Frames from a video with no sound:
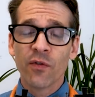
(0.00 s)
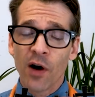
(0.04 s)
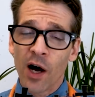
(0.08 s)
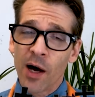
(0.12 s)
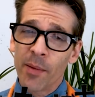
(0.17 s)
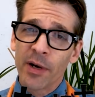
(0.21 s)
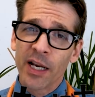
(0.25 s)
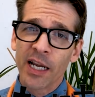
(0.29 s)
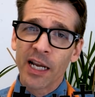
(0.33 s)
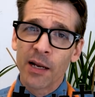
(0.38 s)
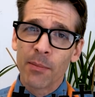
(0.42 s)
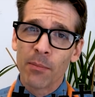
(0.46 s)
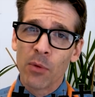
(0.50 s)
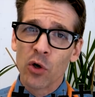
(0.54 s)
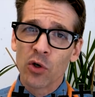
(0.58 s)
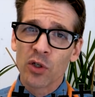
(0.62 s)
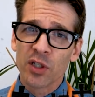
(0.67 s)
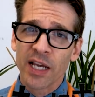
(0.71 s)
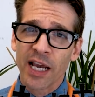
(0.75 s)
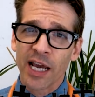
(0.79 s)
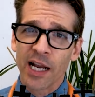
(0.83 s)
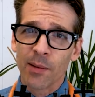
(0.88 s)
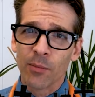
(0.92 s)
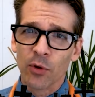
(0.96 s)
vomiting in
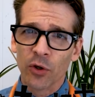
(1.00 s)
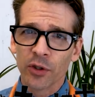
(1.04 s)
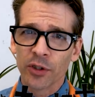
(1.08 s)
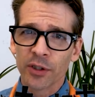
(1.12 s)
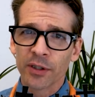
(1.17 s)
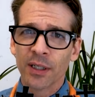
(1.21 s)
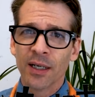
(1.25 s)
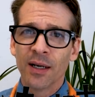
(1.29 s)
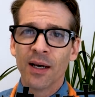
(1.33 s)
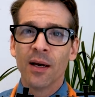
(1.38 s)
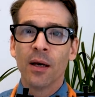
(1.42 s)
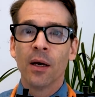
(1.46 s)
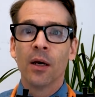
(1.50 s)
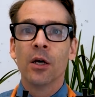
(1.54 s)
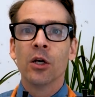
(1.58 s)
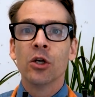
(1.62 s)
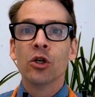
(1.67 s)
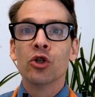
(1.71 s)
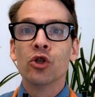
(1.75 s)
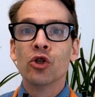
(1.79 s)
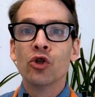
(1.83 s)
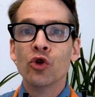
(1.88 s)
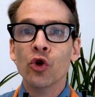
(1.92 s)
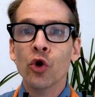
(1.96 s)
most animals.
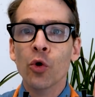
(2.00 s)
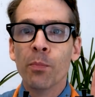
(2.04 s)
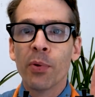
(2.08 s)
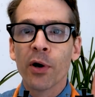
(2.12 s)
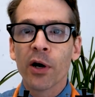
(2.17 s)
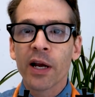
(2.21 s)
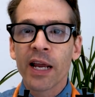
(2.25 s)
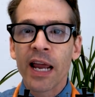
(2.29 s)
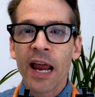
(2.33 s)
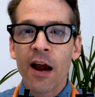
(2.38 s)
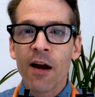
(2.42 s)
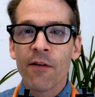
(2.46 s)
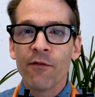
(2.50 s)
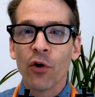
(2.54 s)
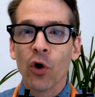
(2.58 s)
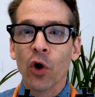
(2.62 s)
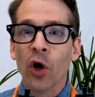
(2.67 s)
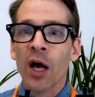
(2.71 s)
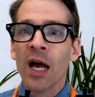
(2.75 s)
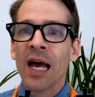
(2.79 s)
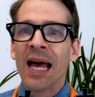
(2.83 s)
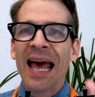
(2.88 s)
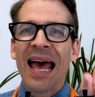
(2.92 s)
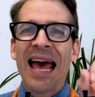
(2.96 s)
Super
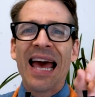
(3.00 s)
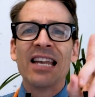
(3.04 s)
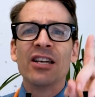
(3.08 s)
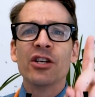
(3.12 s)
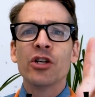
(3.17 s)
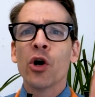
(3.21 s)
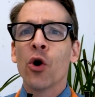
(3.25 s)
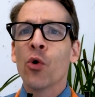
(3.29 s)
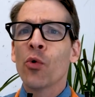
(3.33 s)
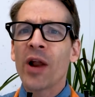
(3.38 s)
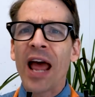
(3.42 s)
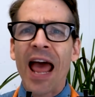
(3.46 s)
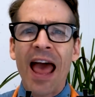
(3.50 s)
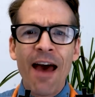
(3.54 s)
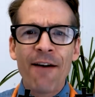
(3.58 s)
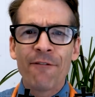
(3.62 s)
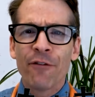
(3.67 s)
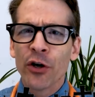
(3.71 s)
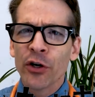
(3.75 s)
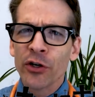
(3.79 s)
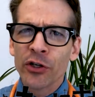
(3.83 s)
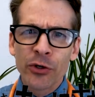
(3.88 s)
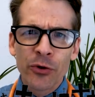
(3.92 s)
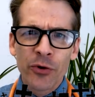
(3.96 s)
careful. And don't
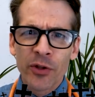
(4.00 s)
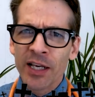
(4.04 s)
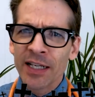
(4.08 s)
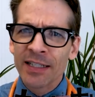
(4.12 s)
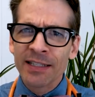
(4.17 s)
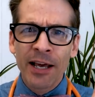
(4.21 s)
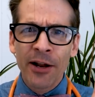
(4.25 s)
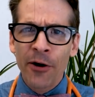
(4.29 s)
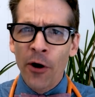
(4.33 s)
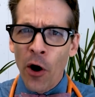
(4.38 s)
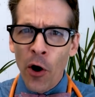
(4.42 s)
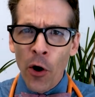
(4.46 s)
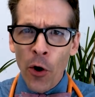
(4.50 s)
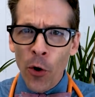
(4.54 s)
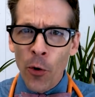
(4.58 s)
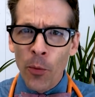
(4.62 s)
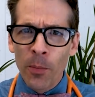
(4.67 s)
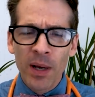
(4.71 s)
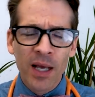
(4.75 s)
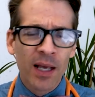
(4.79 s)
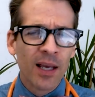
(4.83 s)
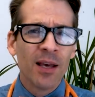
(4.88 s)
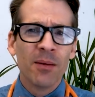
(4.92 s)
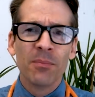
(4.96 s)
ever do this at
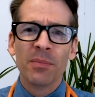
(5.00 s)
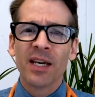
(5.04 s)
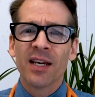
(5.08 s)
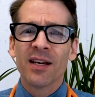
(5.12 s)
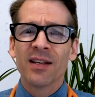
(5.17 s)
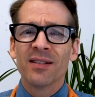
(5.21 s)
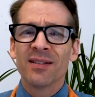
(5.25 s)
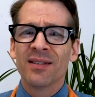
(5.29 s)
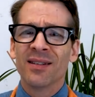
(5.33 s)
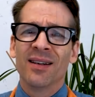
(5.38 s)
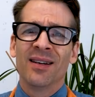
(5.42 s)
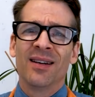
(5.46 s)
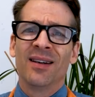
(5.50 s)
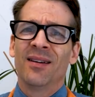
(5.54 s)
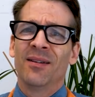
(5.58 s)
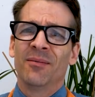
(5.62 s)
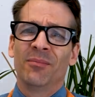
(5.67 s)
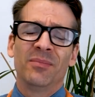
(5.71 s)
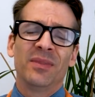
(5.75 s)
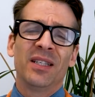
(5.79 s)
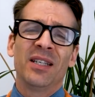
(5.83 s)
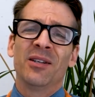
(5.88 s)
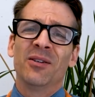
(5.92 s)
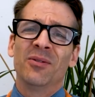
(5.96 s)
home because,
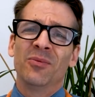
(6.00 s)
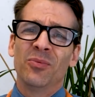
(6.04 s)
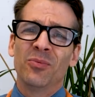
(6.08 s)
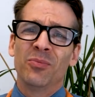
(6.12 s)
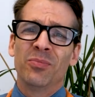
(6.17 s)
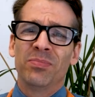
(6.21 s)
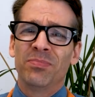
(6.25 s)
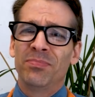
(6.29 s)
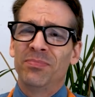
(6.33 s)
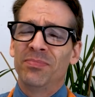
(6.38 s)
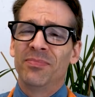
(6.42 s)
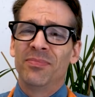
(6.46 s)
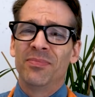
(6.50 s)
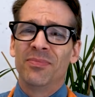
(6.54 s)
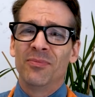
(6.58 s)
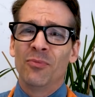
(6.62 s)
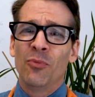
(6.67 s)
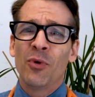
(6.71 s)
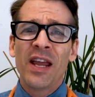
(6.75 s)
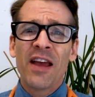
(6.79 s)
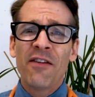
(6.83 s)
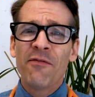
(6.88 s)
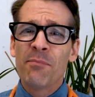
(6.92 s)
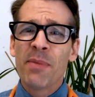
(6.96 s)
you know,
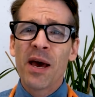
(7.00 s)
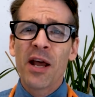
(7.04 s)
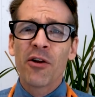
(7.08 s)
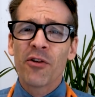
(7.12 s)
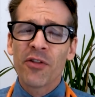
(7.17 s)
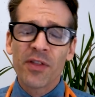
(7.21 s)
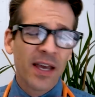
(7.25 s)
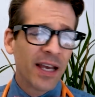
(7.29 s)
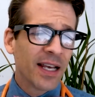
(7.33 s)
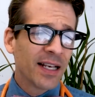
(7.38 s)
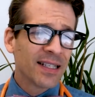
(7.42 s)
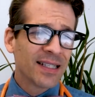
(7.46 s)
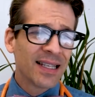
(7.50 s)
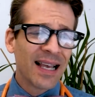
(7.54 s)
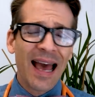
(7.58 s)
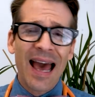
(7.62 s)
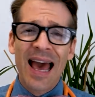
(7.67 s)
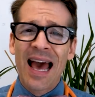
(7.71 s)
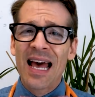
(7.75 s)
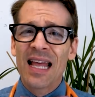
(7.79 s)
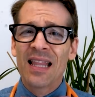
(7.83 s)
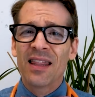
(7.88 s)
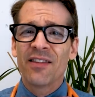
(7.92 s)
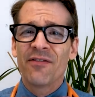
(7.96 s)
we have better things
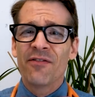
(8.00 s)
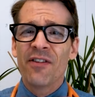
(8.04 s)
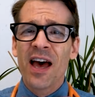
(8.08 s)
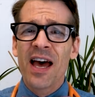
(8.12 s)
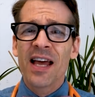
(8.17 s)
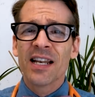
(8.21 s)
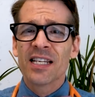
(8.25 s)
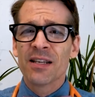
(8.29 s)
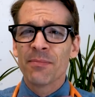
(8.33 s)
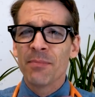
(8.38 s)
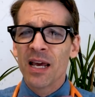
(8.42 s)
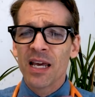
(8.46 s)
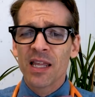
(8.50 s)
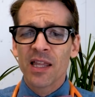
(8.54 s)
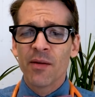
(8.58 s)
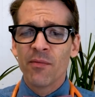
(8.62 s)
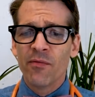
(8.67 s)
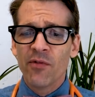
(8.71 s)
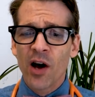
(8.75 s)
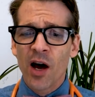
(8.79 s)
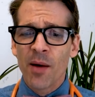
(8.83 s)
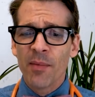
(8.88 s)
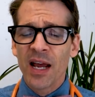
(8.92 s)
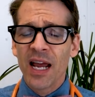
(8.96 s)
at the vet to make them
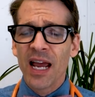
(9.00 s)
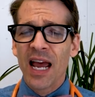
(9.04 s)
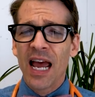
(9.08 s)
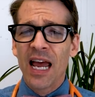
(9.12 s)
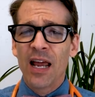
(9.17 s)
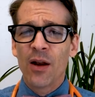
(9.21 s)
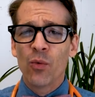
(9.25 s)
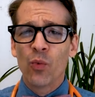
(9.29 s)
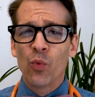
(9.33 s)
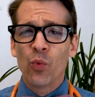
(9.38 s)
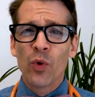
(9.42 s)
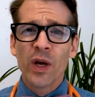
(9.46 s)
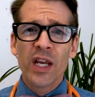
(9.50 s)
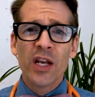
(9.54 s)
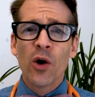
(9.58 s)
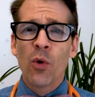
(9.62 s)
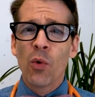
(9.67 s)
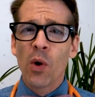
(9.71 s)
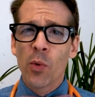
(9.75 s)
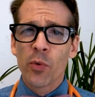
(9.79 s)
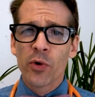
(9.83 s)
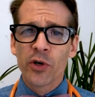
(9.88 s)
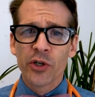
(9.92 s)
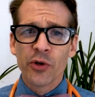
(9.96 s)
vomit and we know
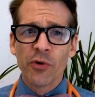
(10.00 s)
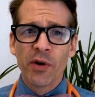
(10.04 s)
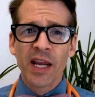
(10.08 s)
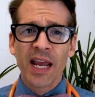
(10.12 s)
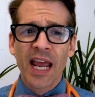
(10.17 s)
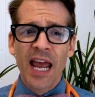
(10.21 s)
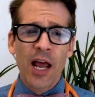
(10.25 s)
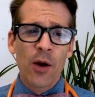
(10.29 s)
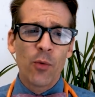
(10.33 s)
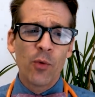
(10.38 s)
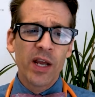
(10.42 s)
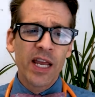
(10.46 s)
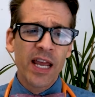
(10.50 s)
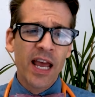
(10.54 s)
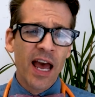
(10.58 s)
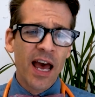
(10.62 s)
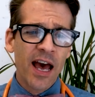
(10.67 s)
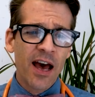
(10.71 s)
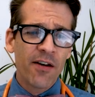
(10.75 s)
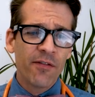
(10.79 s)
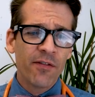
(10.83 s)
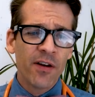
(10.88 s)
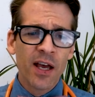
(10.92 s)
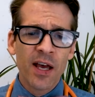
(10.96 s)
what we're doing and we
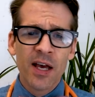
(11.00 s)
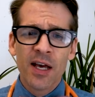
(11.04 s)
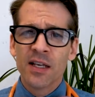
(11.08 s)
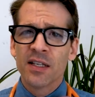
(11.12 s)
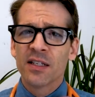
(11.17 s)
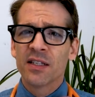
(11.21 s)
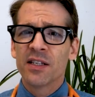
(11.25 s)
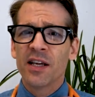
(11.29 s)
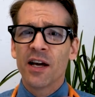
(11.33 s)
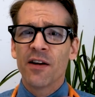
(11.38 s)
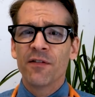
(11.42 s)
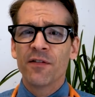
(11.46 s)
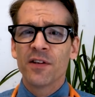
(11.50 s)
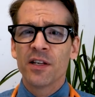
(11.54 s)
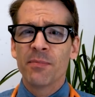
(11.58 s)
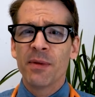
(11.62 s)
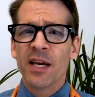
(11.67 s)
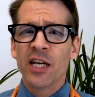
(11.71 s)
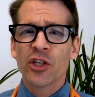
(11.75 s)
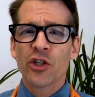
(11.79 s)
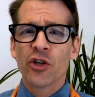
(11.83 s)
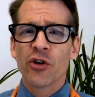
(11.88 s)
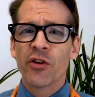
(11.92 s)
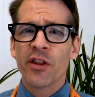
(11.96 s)
have stuff to
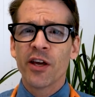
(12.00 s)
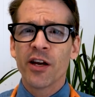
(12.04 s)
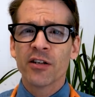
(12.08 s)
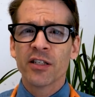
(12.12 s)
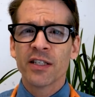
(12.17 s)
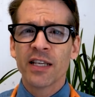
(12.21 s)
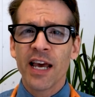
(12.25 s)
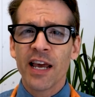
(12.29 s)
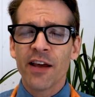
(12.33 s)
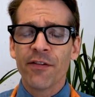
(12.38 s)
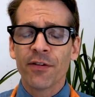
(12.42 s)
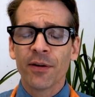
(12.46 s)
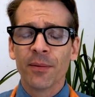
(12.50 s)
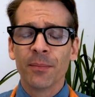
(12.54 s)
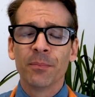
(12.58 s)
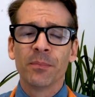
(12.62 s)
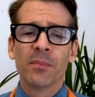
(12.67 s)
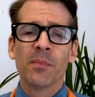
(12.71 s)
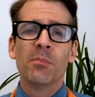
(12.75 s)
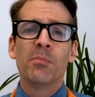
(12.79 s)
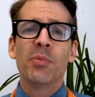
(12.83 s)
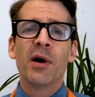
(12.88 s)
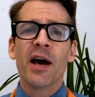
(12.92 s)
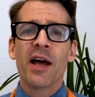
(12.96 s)
make sure they're safe.
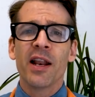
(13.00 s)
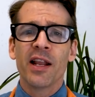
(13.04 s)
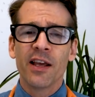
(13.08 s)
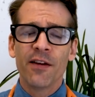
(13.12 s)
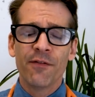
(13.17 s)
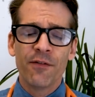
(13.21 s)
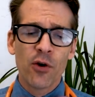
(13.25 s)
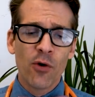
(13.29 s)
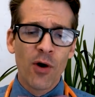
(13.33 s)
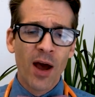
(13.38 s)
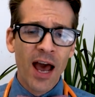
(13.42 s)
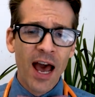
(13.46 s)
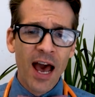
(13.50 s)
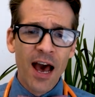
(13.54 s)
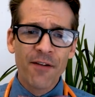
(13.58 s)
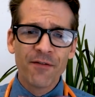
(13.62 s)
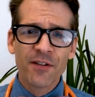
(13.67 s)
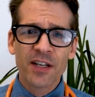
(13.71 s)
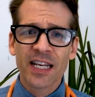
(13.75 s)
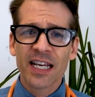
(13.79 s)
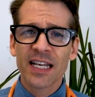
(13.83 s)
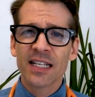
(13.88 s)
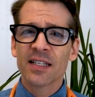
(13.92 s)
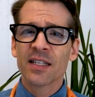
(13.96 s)
But if you have
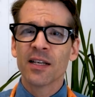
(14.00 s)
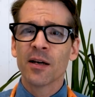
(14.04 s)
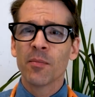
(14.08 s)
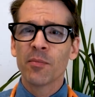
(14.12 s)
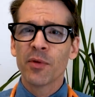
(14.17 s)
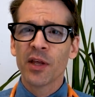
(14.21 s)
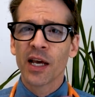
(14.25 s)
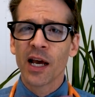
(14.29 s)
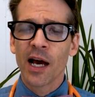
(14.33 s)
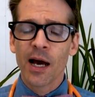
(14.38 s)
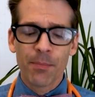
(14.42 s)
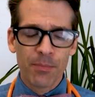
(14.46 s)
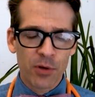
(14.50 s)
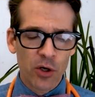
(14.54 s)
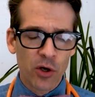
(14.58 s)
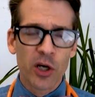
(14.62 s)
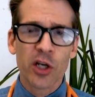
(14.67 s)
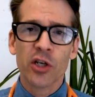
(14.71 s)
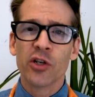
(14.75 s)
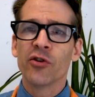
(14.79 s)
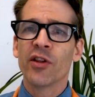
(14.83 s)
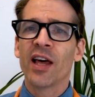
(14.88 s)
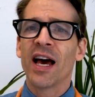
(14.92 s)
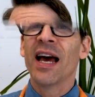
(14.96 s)
to get something up, you
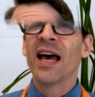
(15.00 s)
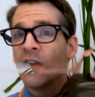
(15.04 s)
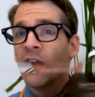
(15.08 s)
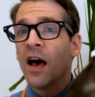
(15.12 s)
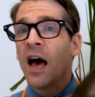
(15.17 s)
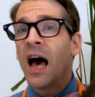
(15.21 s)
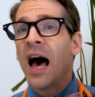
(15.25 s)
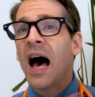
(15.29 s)
can do that.